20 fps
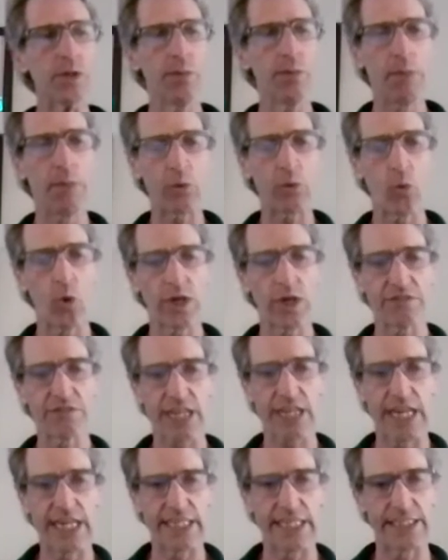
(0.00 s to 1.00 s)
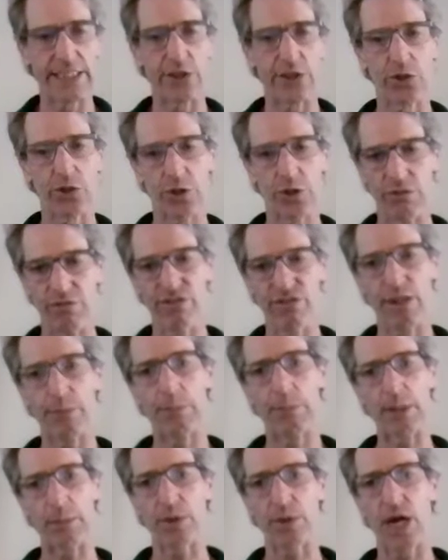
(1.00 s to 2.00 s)
My wife got into
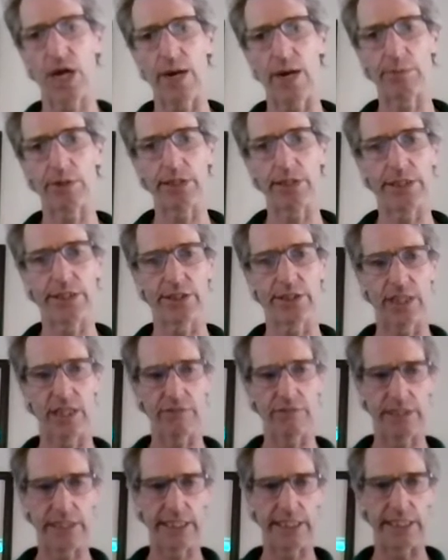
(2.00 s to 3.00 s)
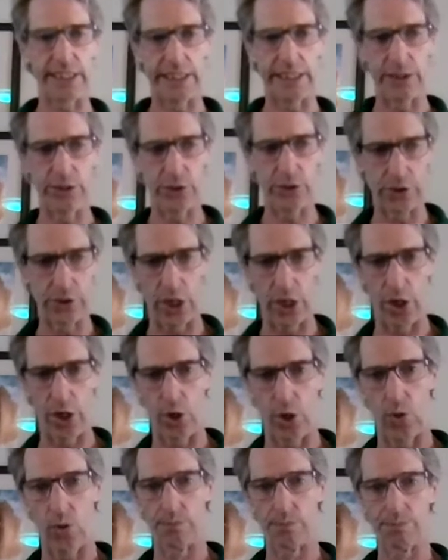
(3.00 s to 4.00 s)
flipping properties 7-8 years
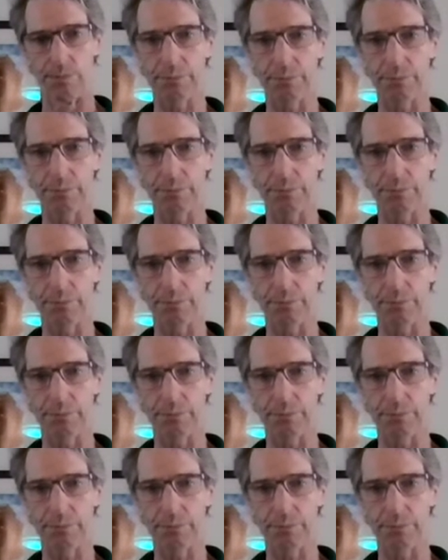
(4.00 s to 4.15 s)
ago.